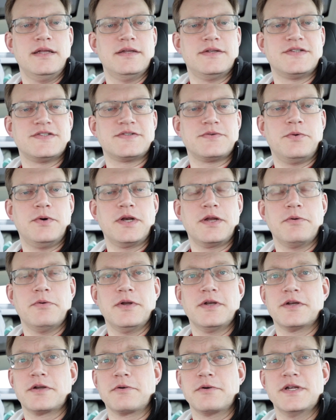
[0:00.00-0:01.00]
it's
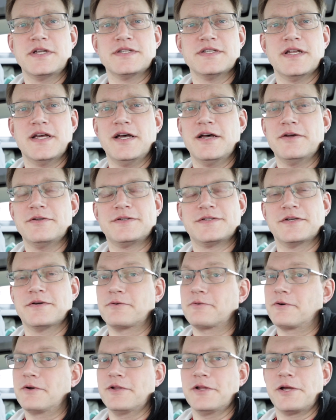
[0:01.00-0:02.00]
21 degrees now, so
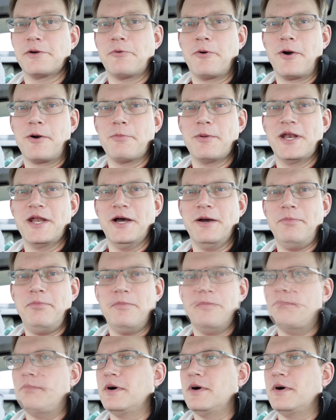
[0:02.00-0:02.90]
really warming up,